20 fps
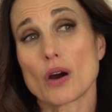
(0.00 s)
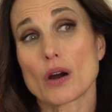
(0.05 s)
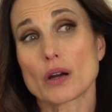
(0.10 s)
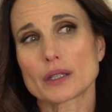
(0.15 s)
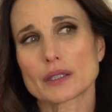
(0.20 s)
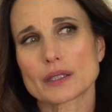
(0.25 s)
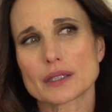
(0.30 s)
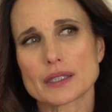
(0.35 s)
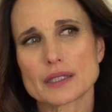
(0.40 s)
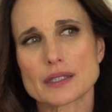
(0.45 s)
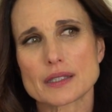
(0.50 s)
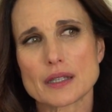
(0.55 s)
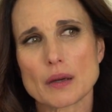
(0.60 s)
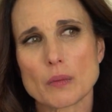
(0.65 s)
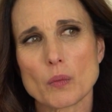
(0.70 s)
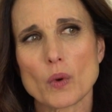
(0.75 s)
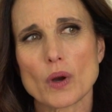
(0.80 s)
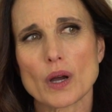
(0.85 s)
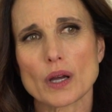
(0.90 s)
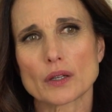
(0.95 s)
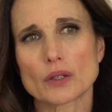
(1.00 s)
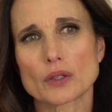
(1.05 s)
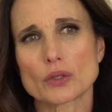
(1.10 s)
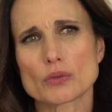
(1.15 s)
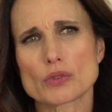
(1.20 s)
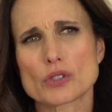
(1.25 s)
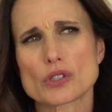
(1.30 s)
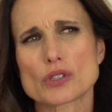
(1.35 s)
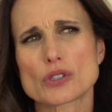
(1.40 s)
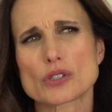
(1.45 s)
Or at least someone
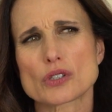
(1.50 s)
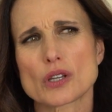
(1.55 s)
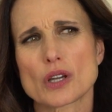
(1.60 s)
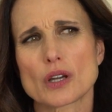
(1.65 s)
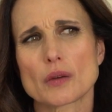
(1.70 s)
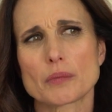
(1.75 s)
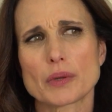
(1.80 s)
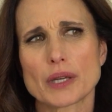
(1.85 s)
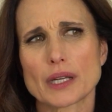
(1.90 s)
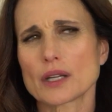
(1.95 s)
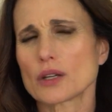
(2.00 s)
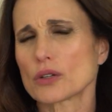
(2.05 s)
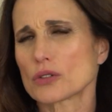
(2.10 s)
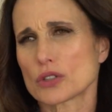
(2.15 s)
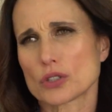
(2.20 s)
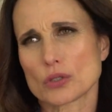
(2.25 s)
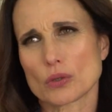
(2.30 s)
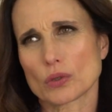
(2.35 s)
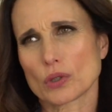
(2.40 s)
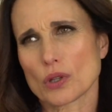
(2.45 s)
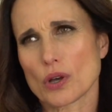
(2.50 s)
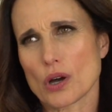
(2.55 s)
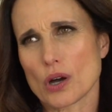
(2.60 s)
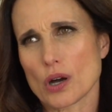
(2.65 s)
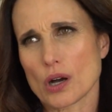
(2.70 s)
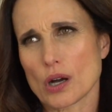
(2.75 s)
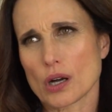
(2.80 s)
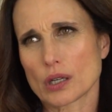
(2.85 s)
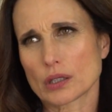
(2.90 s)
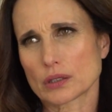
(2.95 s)
who's been here so
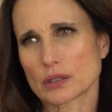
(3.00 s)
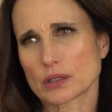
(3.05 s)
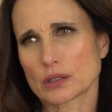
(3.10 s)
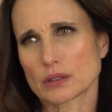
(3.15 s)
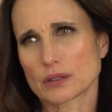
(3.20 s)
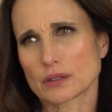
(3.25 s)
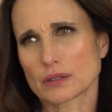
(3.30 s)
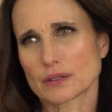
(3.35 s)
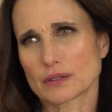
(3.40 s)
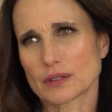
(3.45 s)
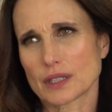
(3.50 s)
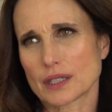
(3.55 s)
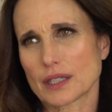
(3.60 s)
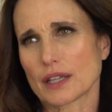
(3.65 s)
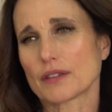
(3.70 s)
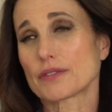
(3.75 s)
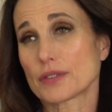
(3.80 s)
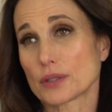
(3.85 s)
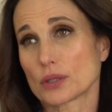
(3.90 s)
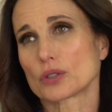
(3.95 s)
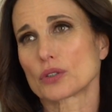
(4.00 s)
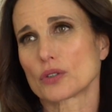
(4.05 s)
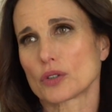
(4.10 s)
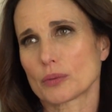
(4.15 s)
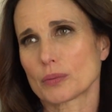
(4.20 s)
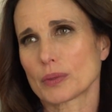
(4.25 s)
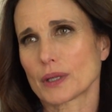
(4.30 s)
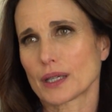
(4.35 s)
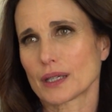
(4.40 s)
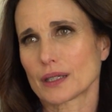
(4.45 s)
long that they feel
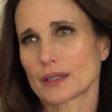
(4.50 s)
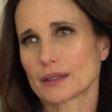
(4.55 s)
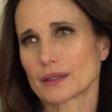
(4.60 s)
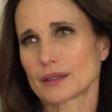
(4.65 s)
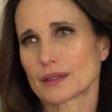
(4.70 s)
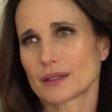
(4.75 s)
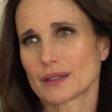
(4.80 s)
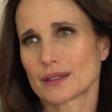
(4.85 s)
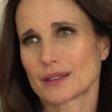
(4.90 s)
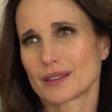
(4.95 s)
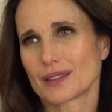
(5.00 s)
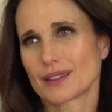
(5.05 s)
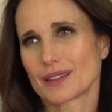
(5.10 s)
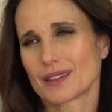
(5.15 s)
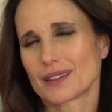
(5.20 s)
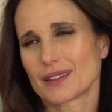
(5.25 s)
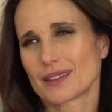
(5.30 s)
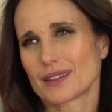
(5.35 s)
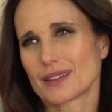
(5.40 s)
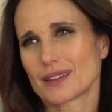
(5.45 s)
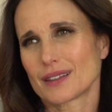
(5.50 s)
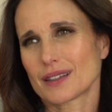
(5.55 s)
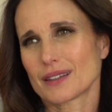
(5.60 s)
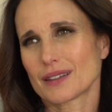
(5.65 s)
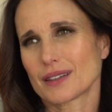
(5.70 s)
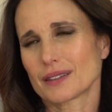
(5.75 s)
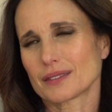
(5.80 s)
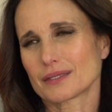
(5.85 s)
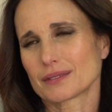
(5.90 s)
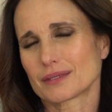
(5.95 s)
European. I
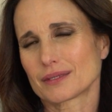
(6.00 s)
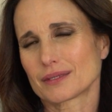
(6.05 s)
don't know.